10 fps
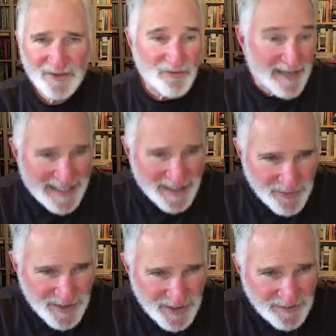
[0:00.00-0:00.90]

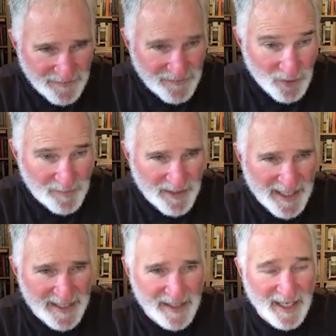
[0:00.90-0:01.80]
graduates of Fort
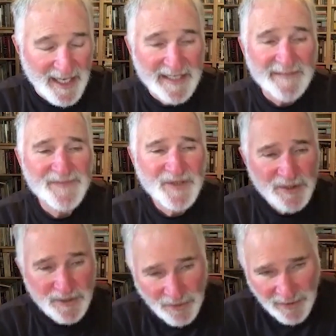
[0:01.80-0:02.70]
Bragg High
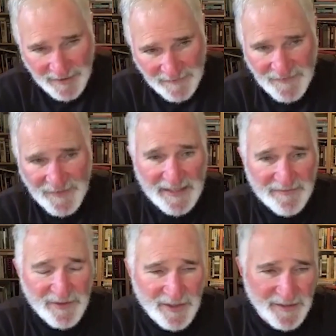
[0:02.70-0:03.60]
who were in
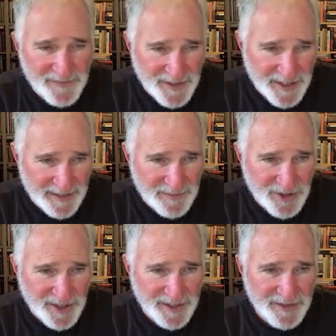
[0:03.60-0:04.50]
favor of the name
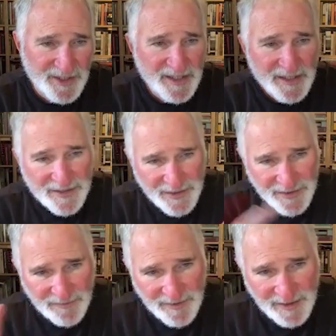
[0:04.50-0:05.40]
change. So
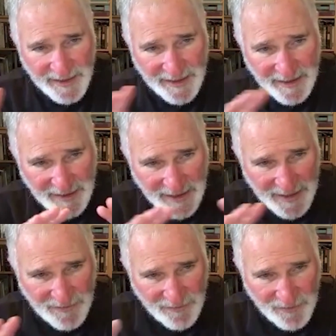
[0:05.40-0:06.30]
it's
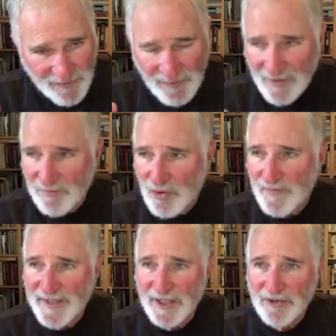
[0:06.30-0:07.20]

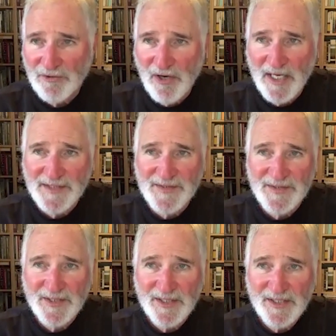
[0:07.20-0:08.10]
moving across
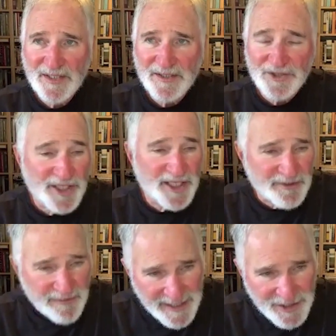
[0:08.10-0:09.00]

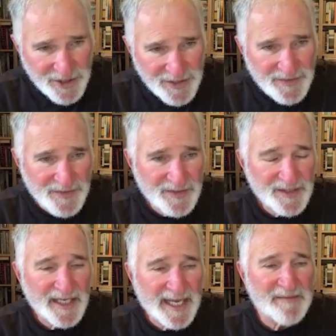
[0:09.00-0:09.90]
generations
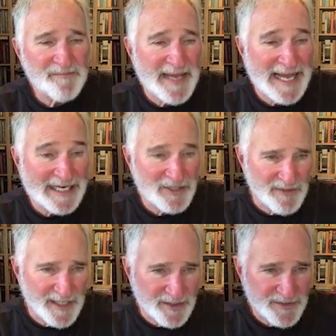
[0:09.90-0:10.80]
and
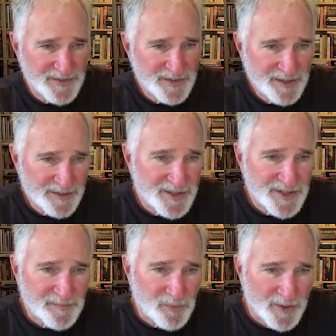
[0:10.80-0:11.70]
backgrounds to
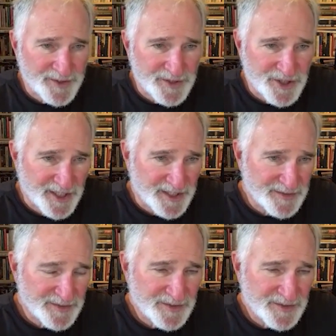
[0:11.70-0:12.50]
support the change.